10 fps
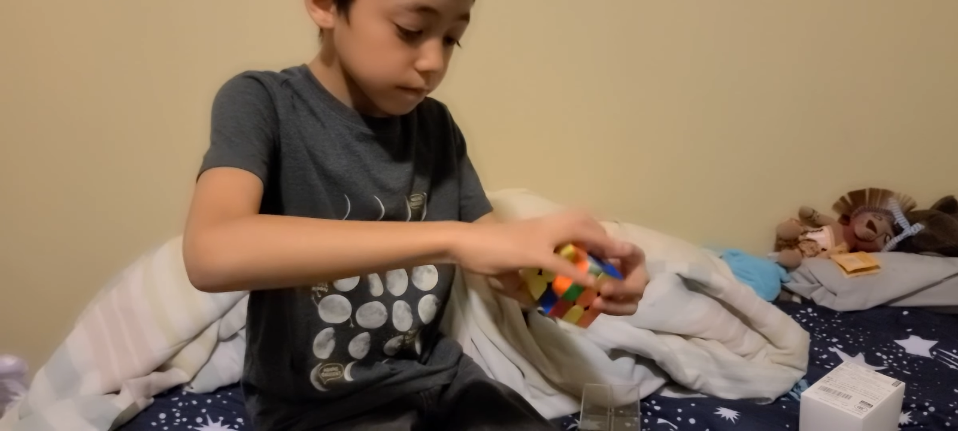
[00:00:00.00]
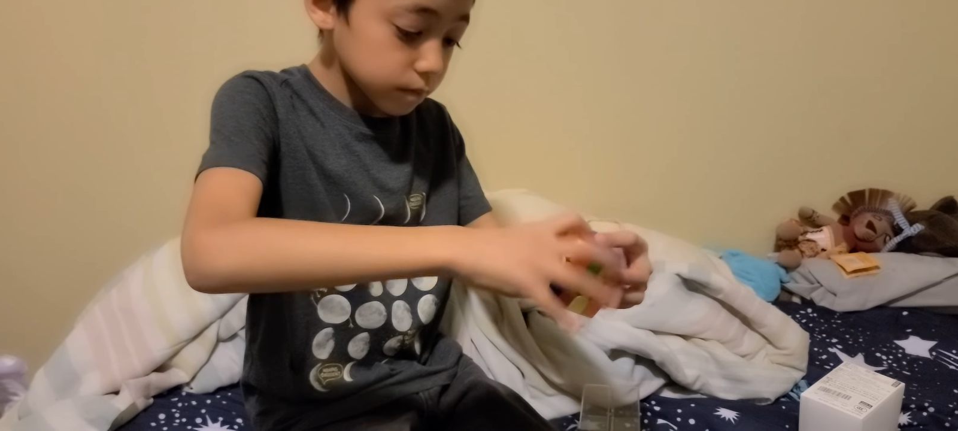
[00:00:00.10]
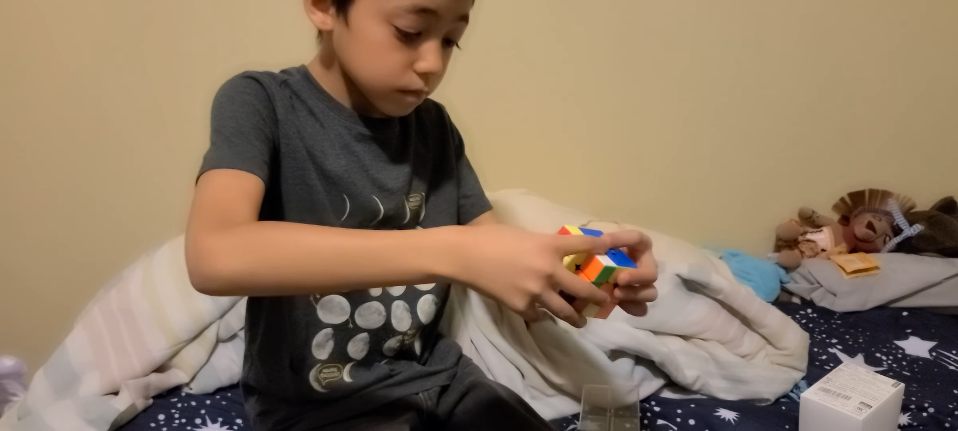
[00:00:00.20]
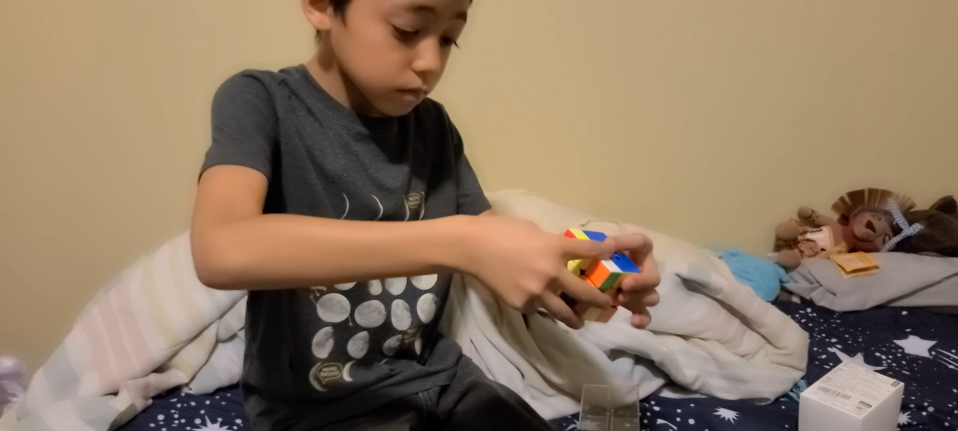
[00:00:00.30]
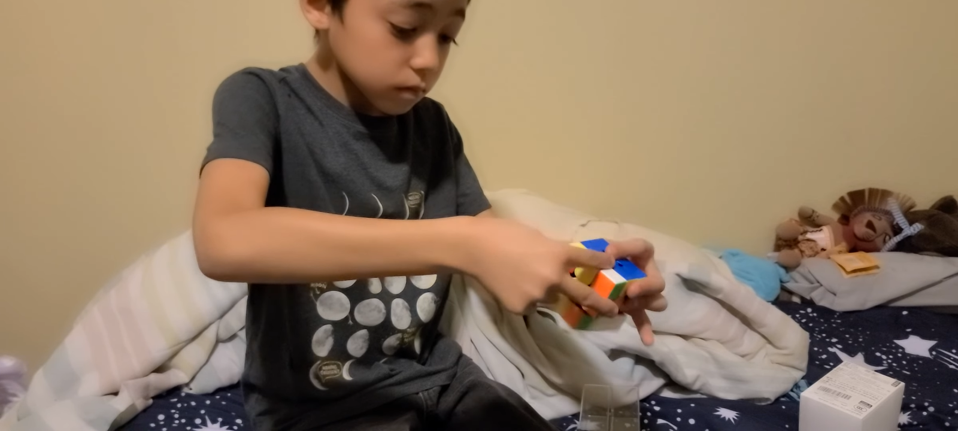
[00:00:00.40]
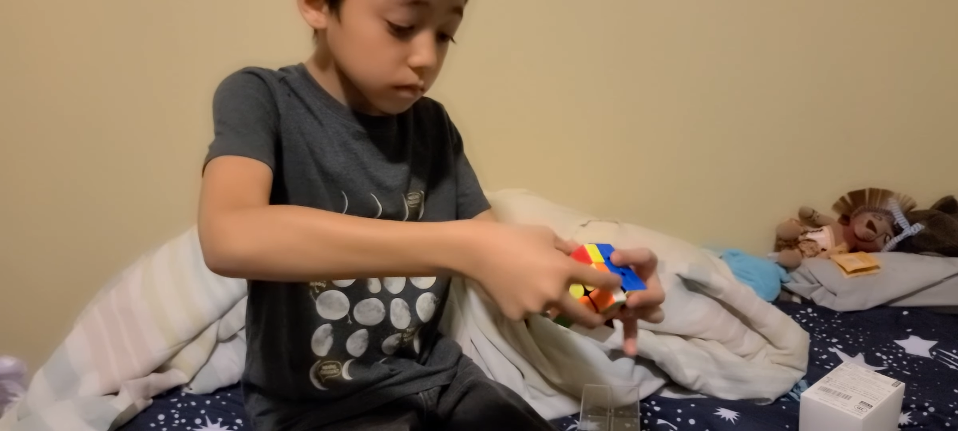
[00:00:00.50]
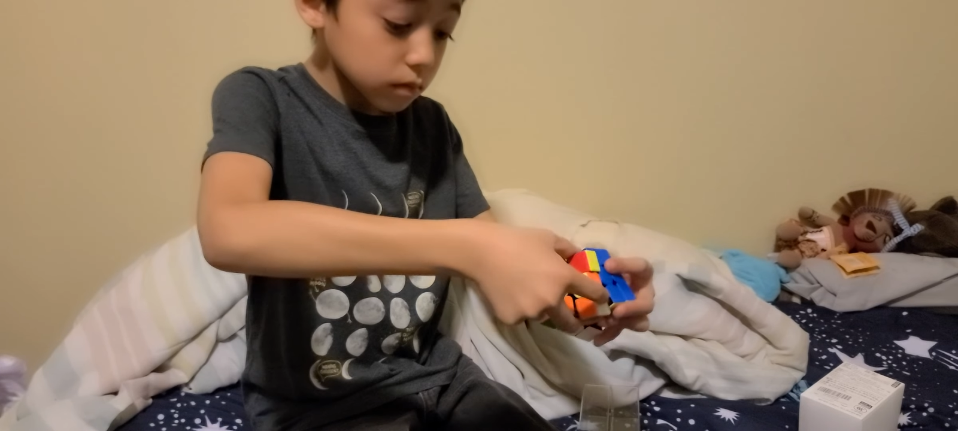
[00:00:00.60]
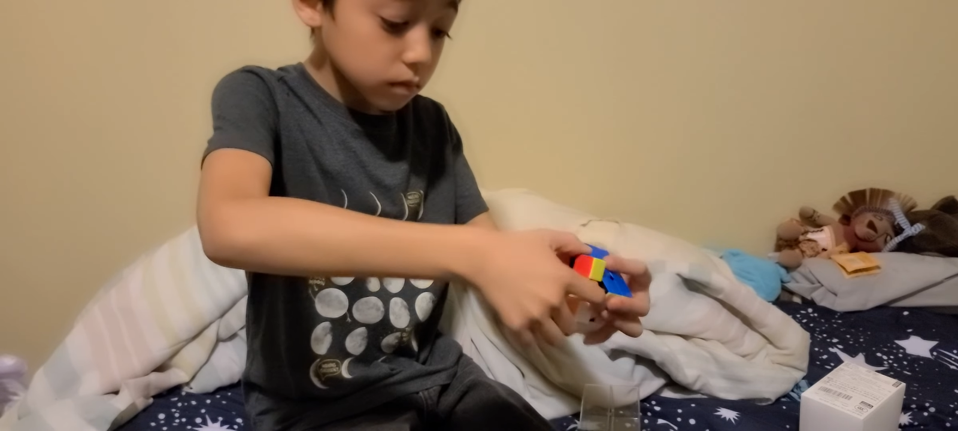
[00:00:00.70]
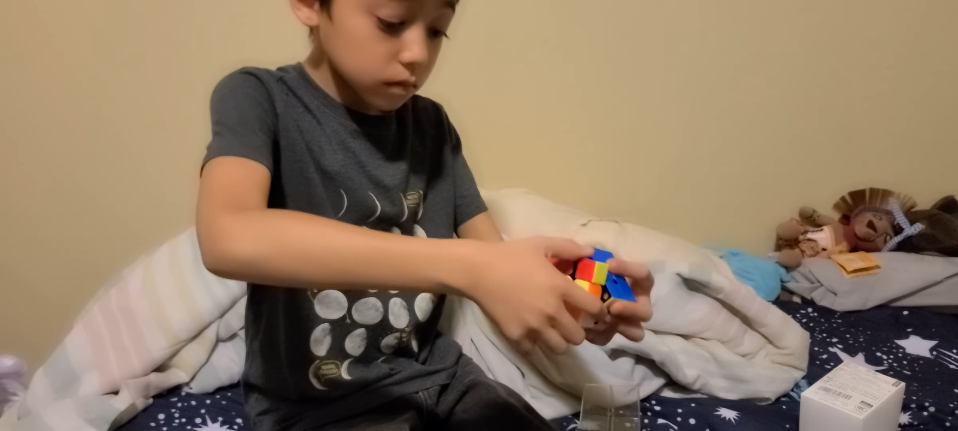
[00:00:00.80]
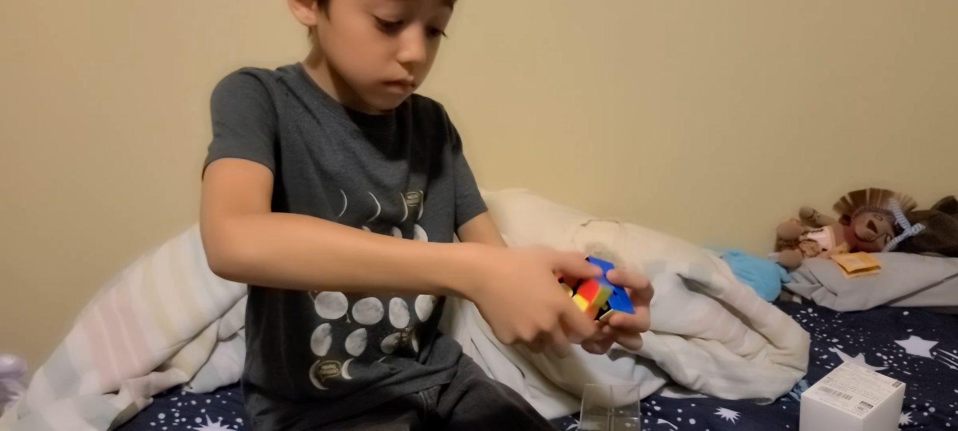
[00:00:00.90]
and you're not
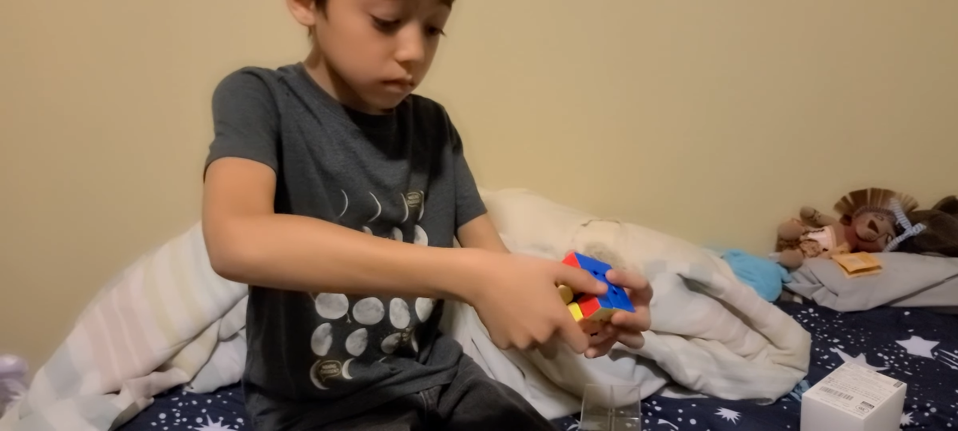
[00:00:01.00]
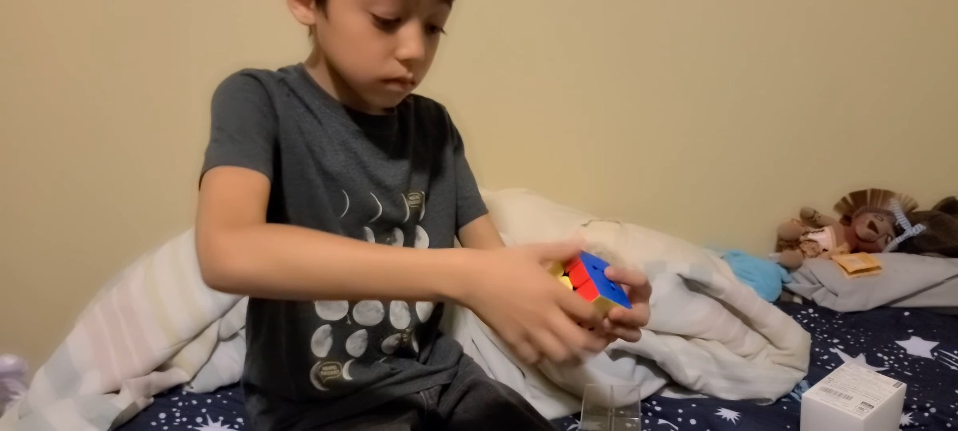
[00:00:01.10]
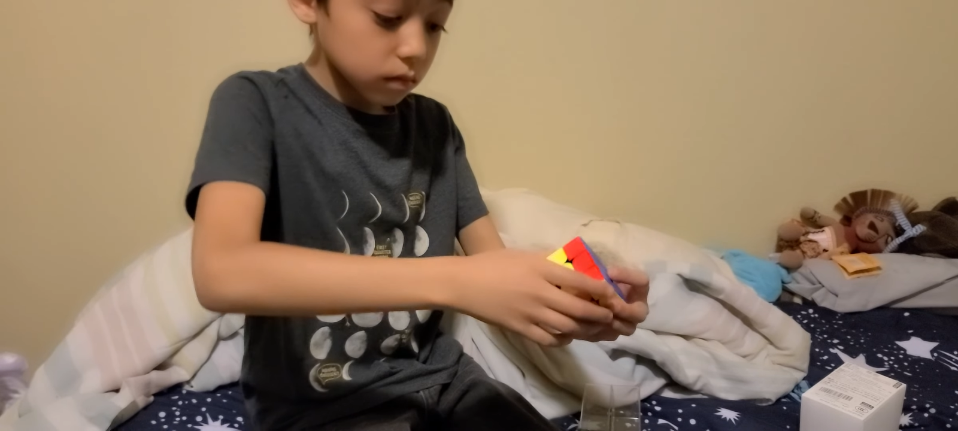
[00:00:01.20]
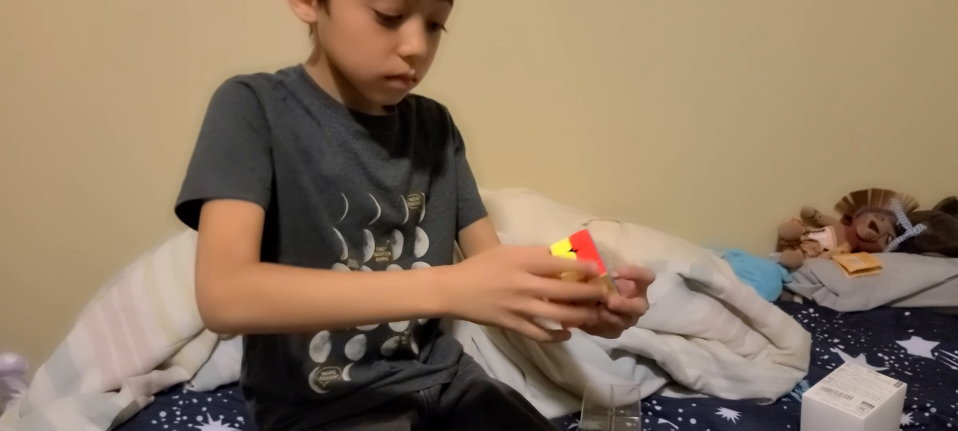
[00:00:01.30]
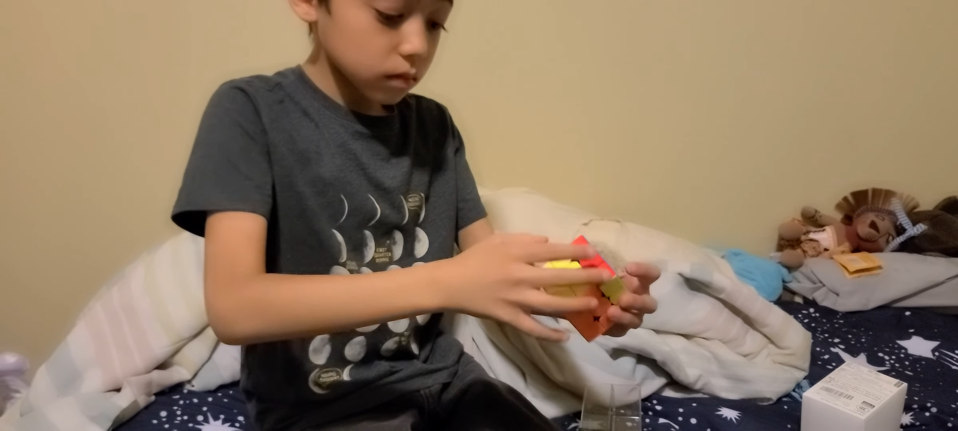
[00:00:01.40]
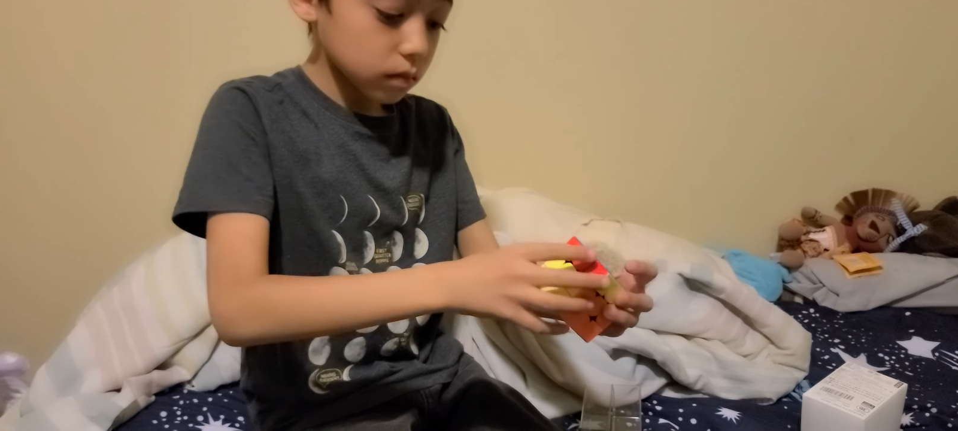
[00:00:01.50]
realizing this one